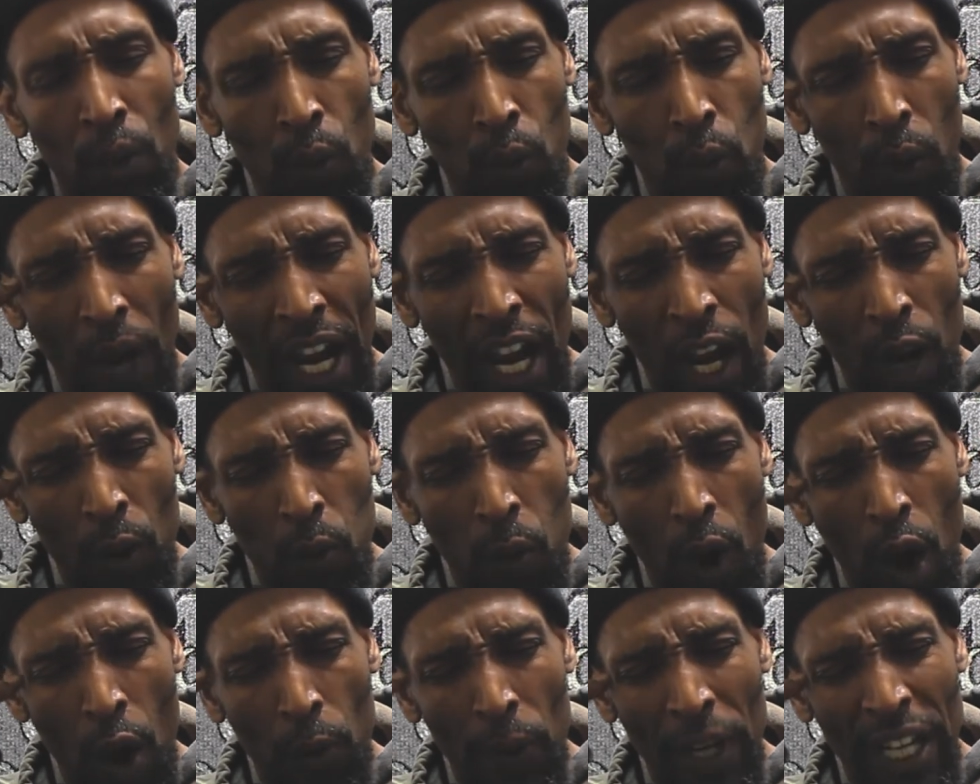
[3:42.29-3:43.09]
Where
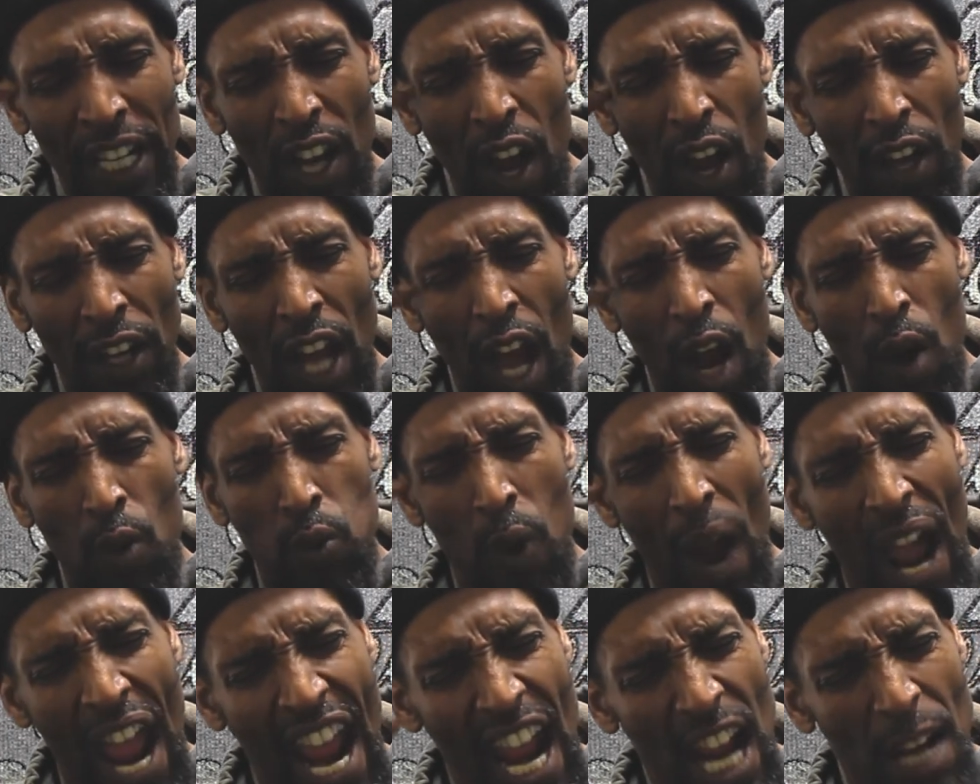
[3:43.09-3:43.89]
were we on our
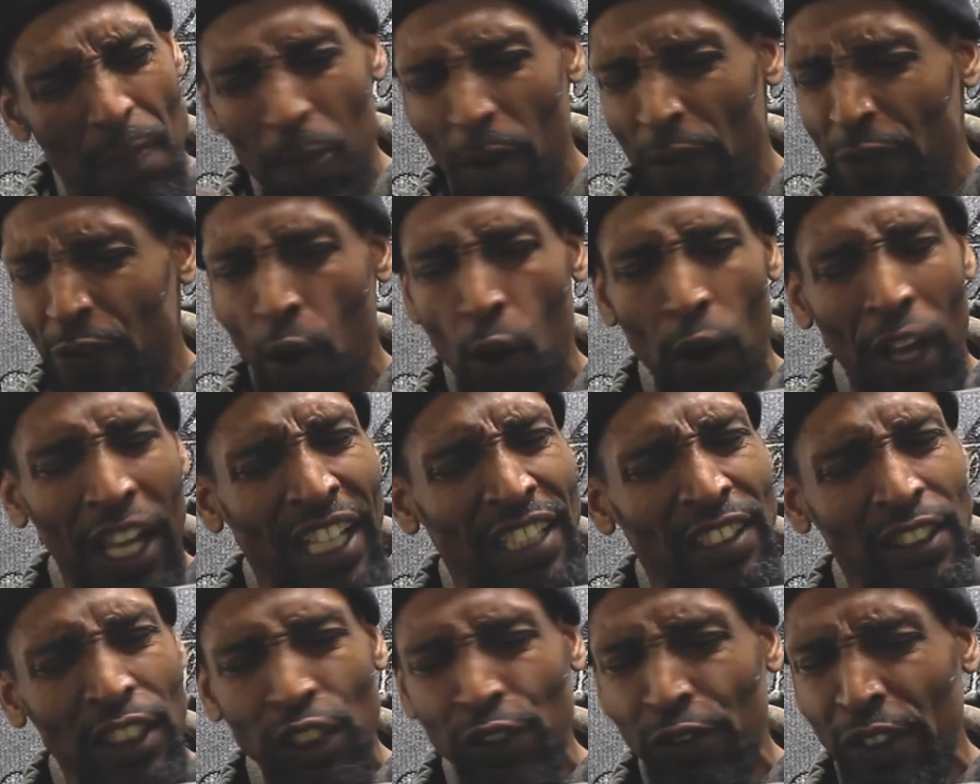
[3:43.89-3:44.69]
way before
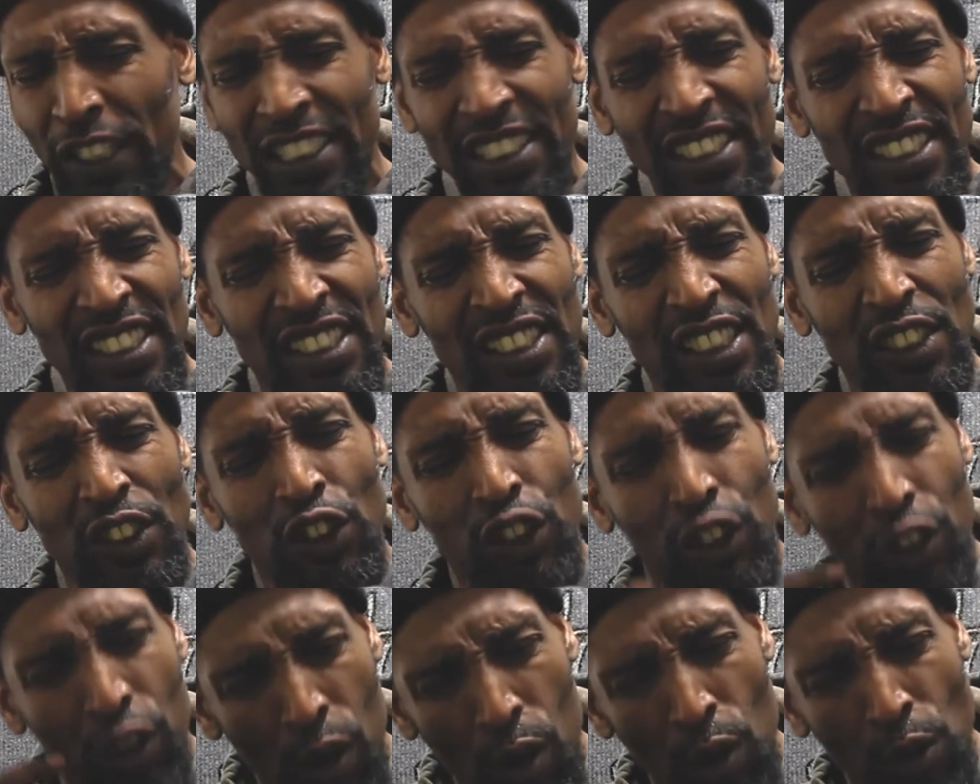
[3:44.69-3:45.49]
ignorance is
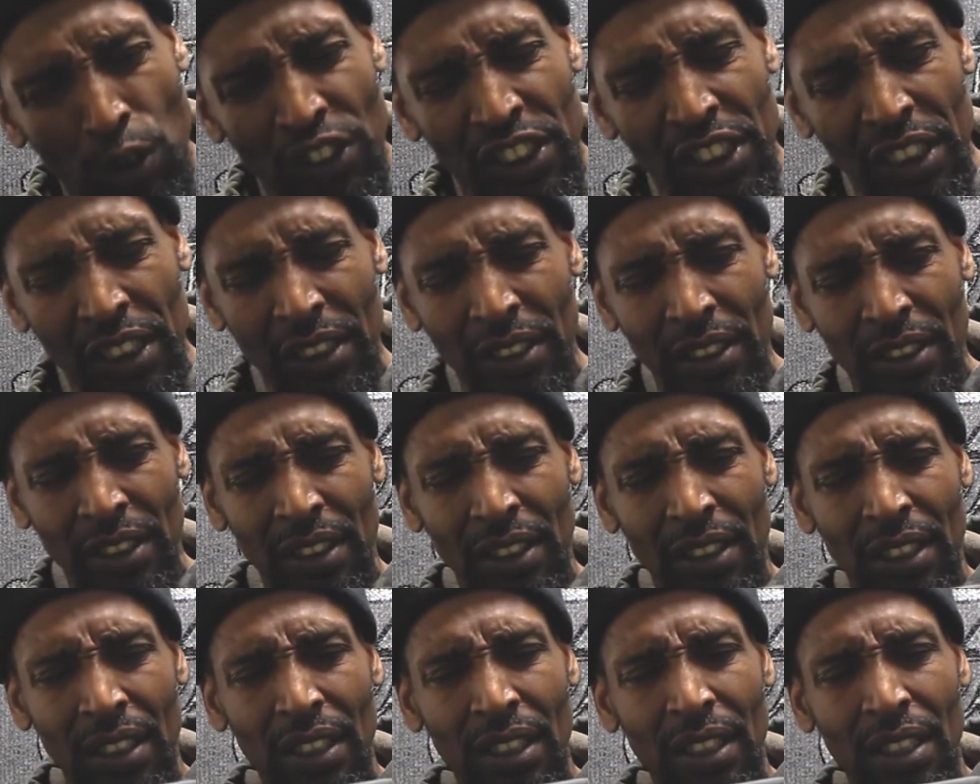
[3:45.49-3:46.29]
intrusion?
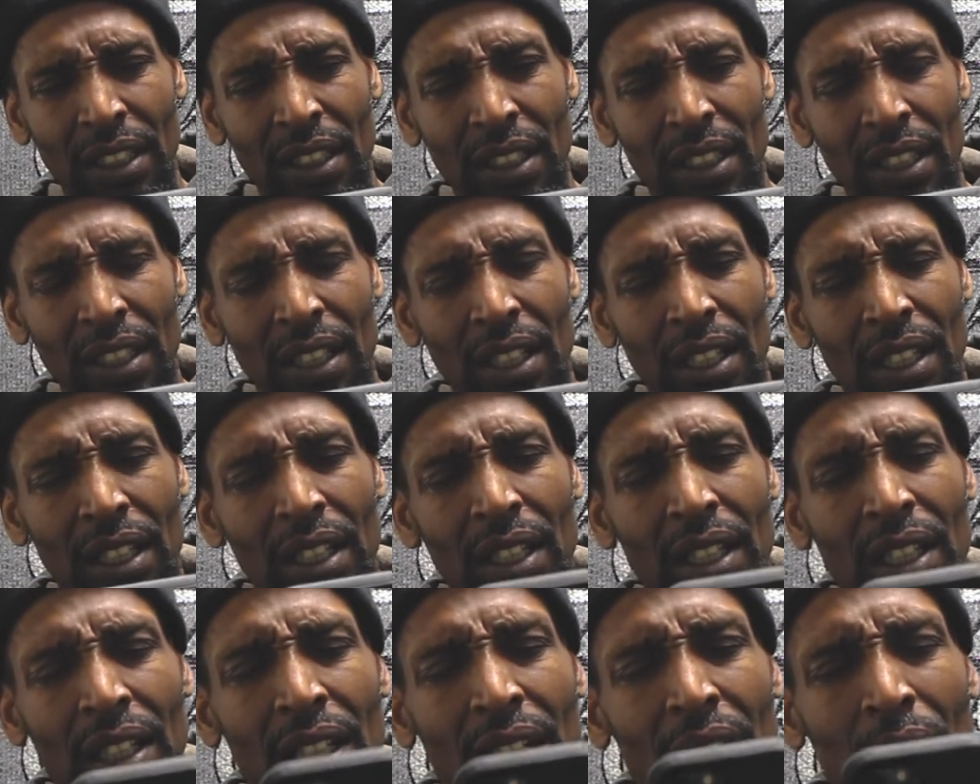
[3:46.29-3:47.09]

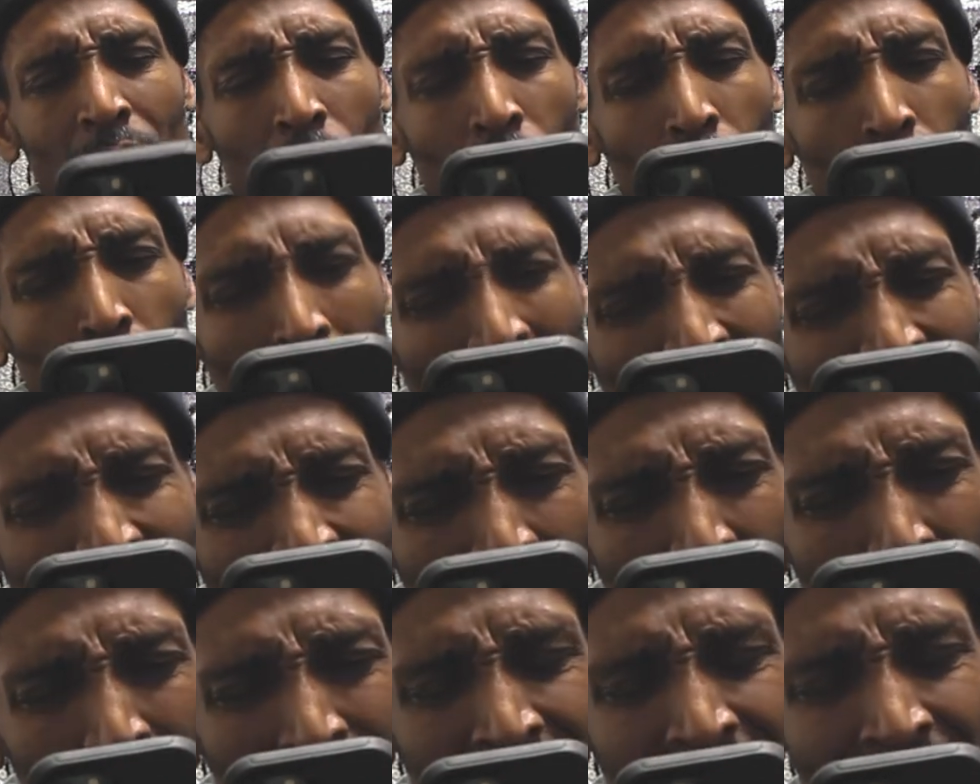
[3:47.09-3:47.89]
Wake
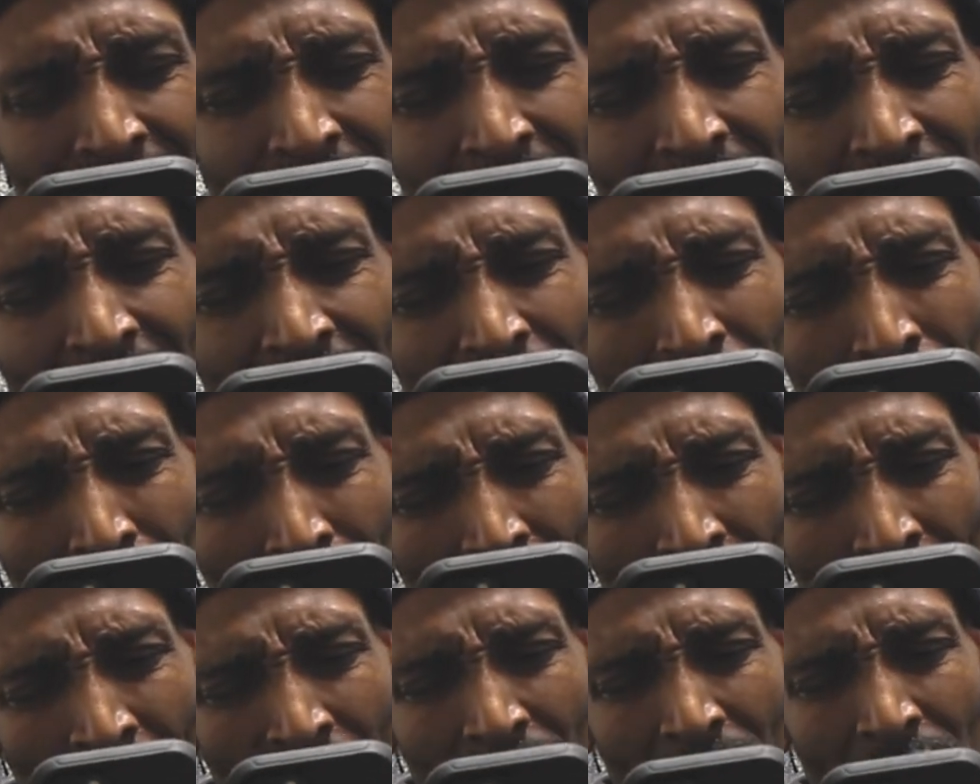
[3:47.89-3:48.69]
up, sisters and
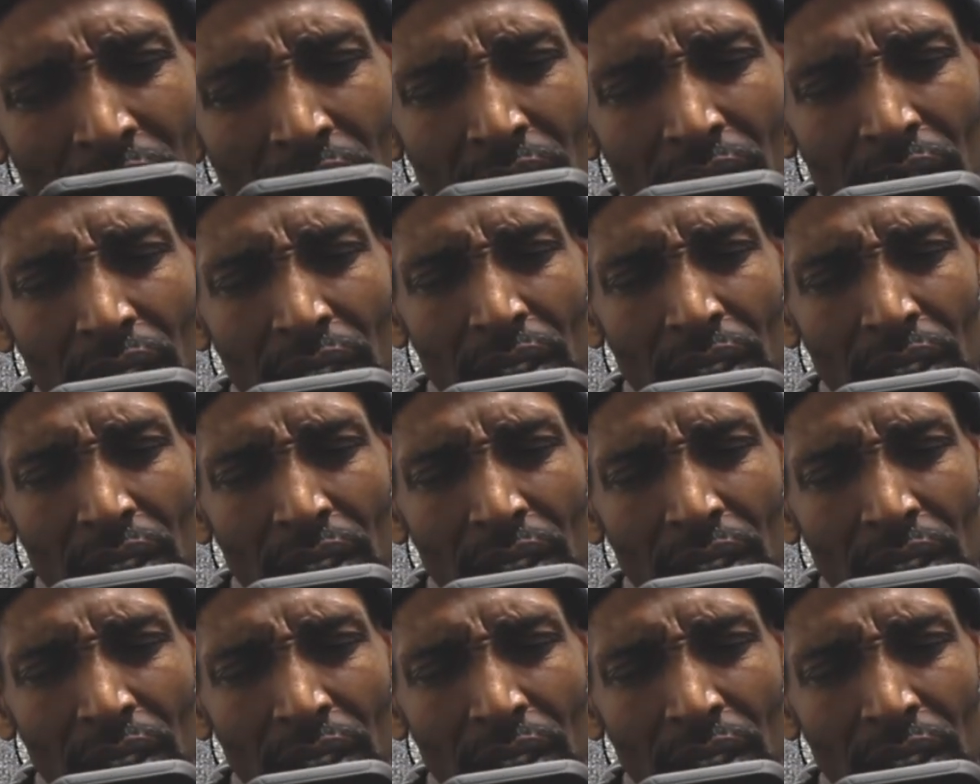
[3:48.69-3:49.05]
brothers.